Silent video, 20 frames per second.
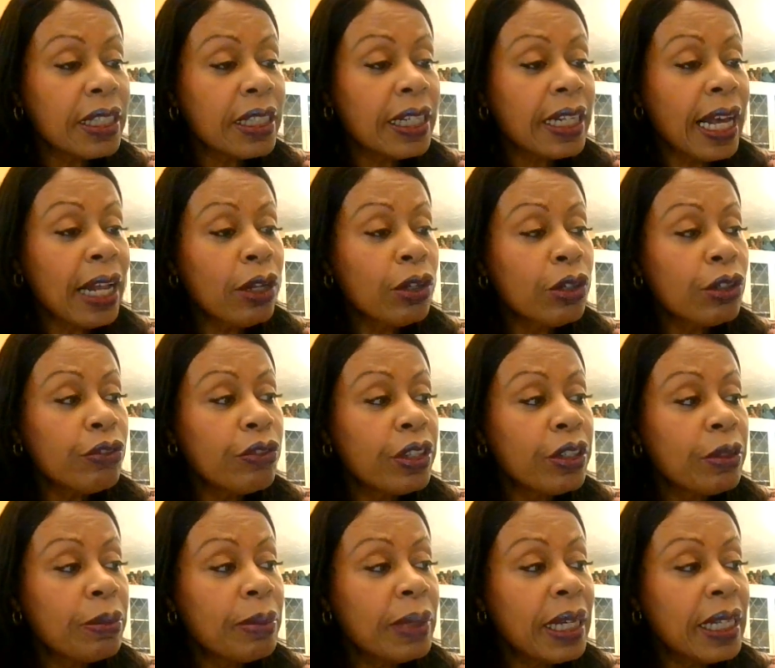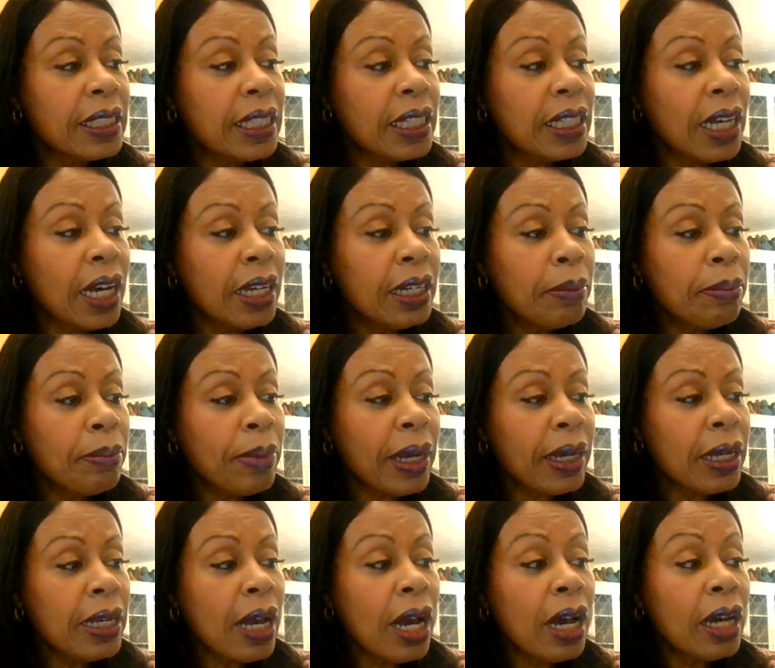An algorithm is an
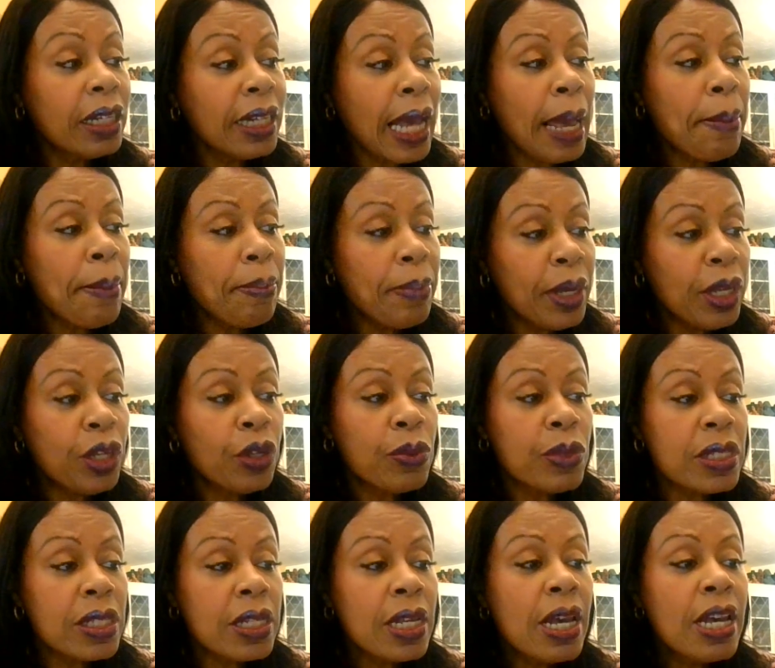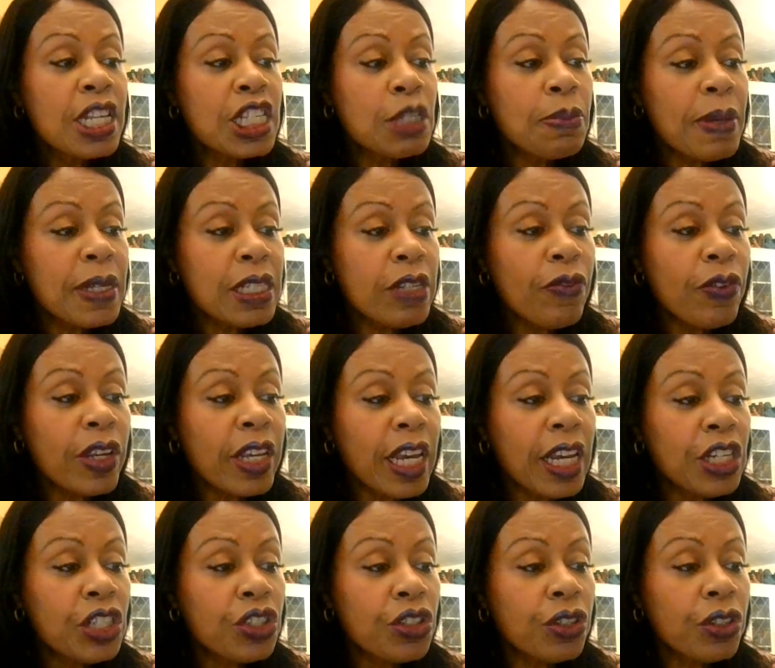unambiguous
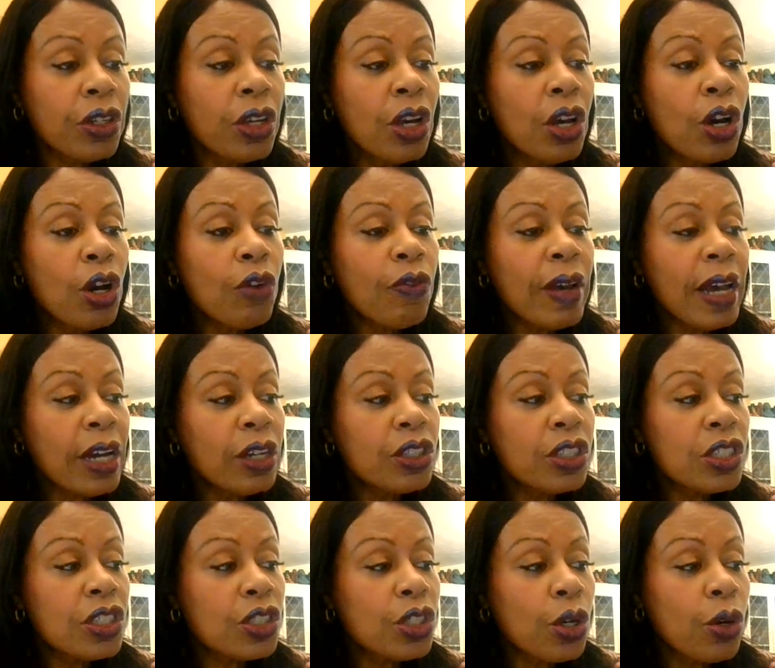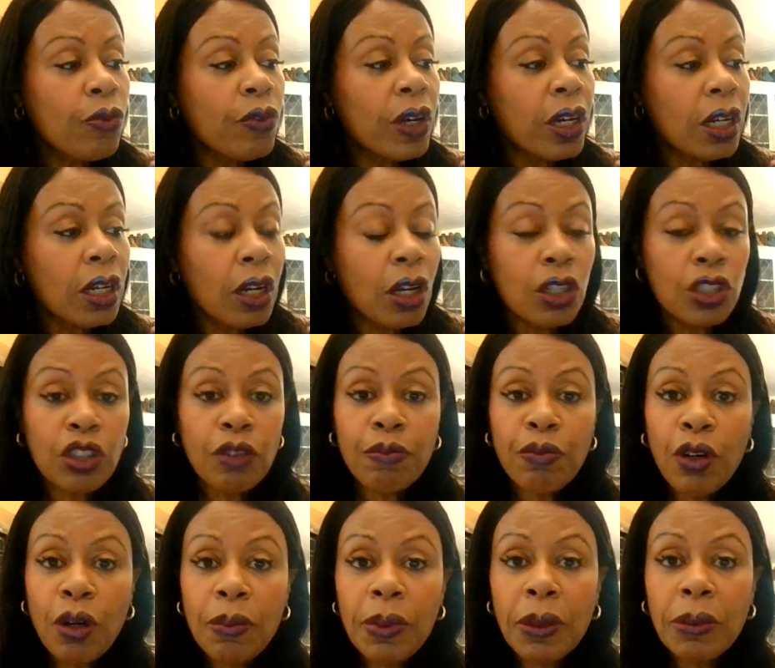specification of how to solve a class of
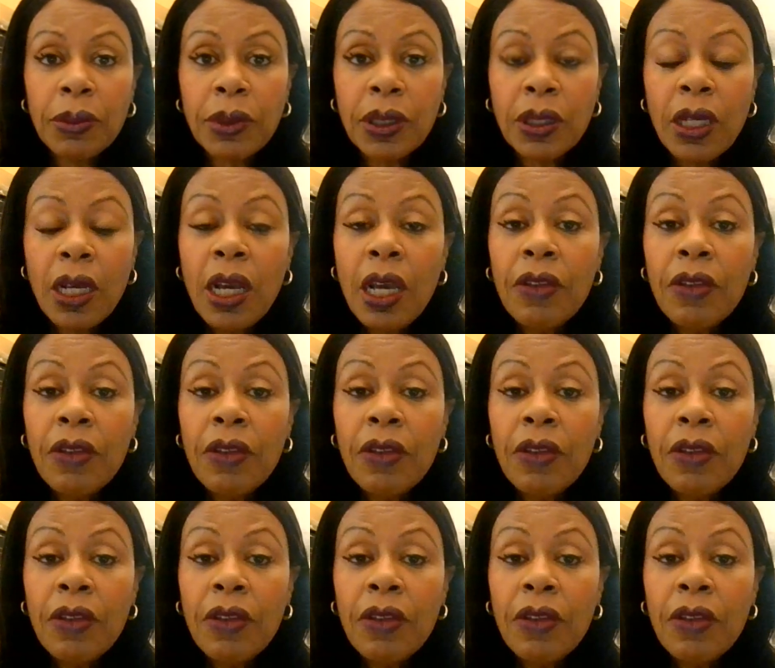problems.